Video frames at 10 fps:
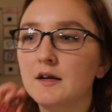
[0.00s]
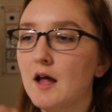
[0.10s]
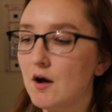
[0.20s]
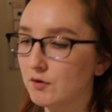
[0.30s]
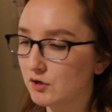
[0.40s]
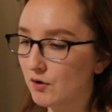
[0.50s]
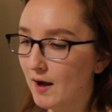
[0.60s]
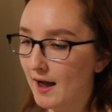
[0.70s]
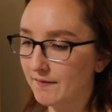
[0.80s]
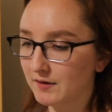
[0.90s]
Now you
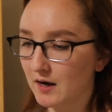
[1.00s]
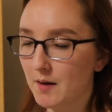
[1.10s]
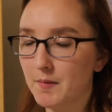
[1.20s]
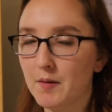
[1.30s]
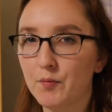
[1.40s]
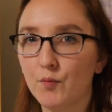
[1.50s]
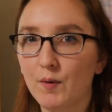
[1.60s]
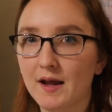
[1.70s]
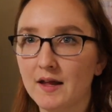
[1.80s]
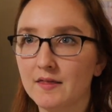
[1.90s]
don't have to come up
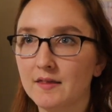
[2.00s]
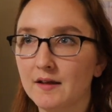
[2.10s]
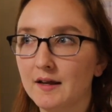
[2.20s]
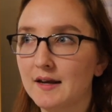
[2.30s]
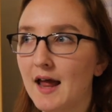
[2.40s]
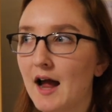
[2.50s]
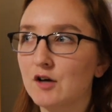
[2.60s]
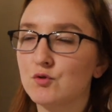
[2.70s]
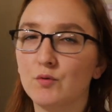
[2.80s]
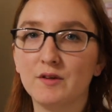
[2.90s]
with an
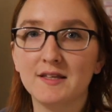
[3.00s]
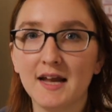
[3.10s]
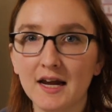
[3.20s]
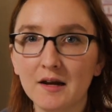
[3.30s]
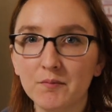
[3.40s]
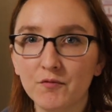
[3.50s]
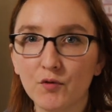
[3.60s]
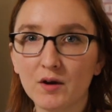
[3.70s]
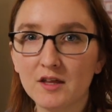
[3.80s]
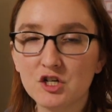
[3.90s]
actual name
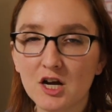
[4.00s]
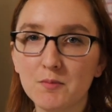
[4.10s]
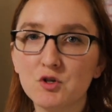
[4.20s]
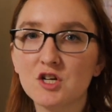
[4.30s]
for the shape,